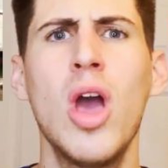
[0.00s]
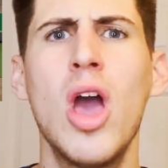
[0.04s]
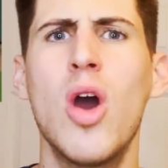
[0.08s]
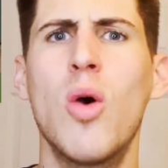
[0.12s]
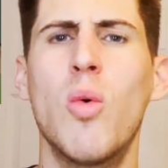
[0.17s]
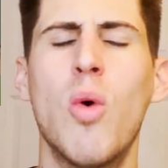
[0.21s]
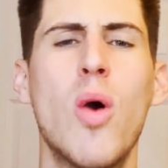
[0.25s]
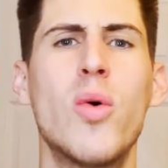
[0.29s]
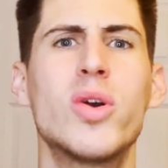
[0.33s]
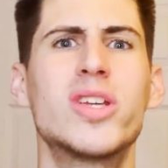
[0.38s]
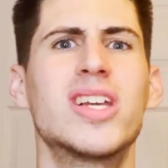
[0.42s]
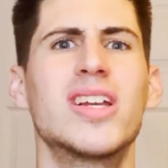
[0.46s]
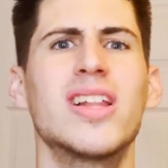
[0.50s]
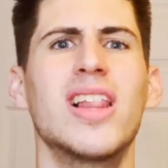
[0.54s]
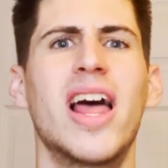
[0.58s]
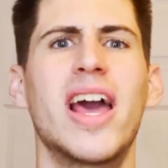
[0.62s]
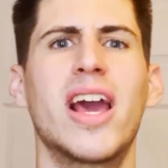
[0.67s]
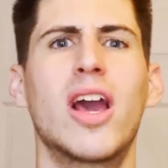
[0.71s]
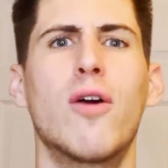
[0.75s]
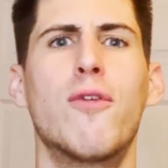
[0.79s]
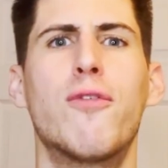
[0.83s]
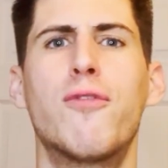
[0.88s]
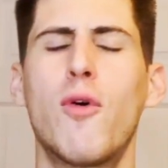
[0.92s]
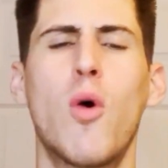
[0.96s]
What was it, like
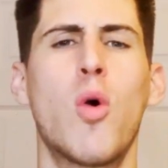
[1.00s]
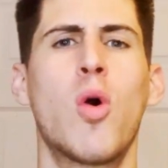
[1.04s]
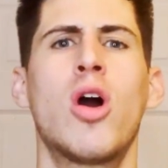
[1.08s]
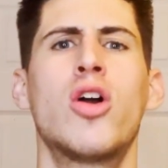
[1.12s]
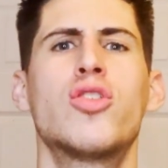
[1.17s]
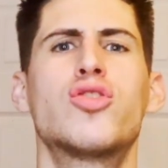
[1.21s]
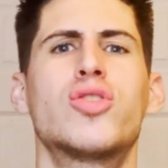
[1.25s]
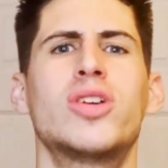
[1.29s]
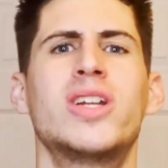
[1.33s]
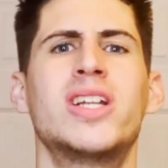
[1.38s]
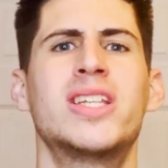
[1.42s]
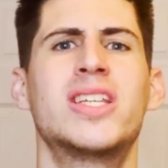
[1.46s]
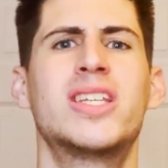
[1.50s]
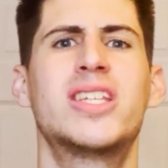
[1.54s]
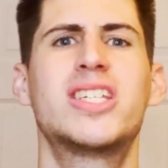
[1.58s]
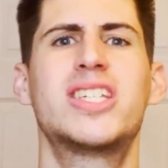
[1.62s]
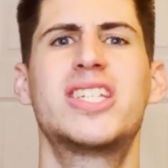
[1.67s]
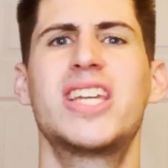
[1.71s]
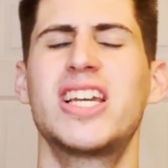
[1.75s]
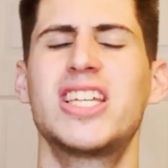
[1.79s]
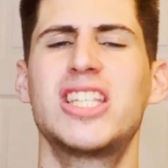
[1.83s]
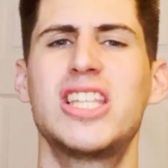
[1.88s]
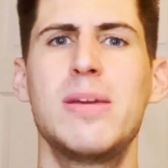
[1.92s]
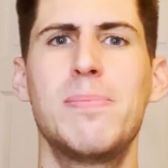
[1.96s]
a
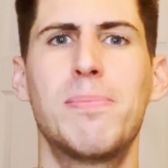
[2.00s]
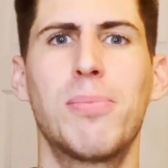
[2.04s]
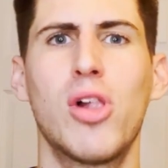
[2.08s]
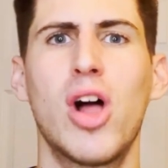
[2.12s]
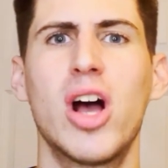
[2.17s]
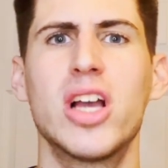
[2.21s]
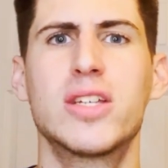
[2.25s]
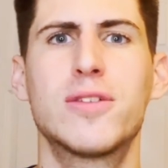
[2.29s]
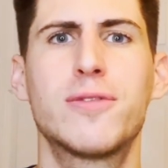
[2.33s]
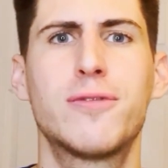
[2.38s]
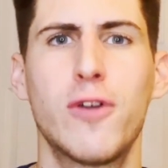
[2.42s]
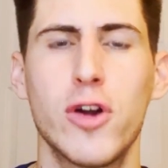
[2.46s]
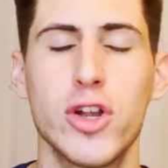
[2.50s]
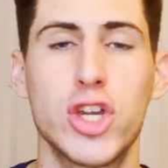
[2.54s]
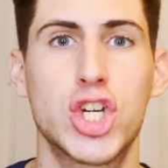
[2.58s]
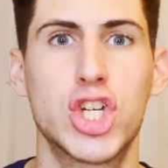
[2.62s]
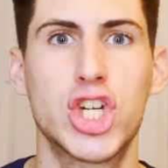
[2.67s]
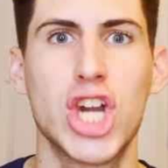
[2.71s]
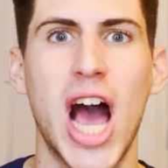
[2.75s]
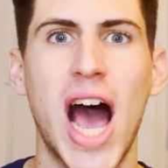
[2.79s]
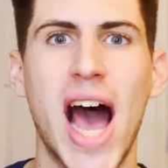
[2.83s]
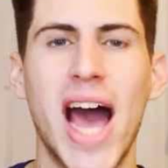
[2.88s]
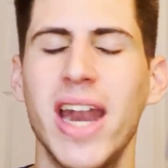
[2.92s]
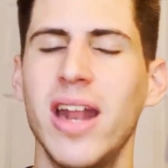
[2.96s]
460 plus foot
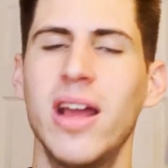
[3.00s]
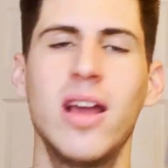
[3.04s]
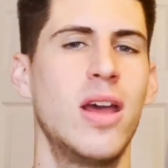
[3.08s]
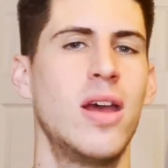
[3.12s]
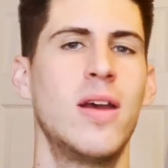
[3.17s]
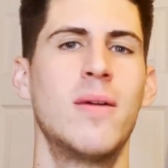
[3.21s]
shot?